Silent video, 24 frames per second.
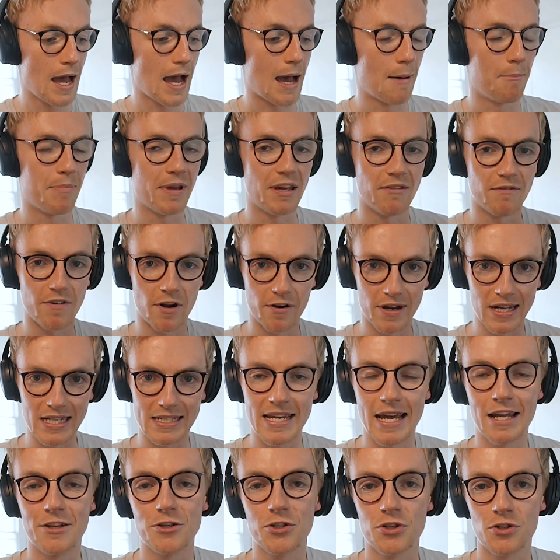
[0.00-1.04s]
and being very
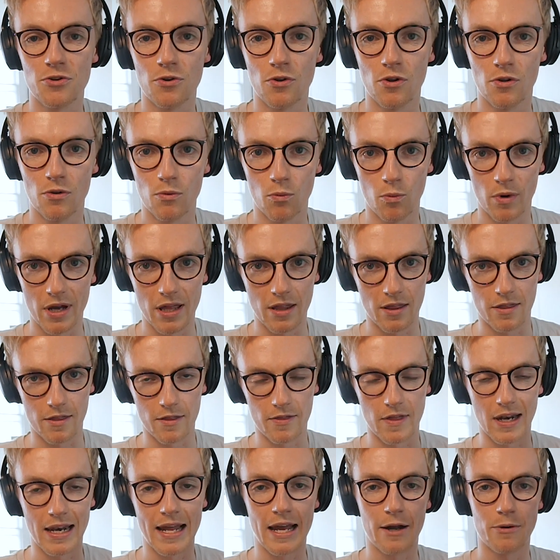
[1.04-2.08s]
intentional
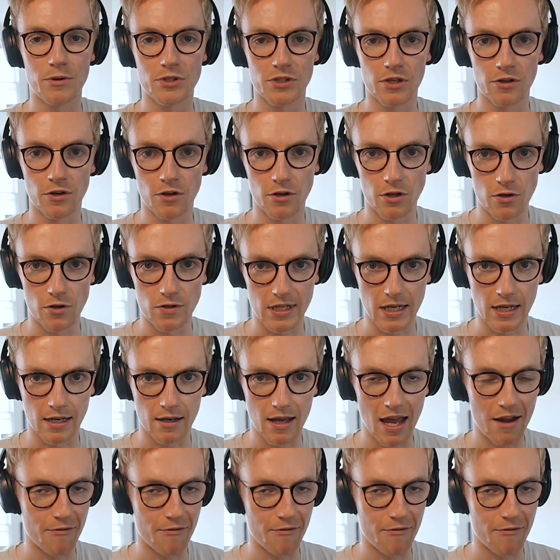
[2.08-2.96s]
with the language that you're using,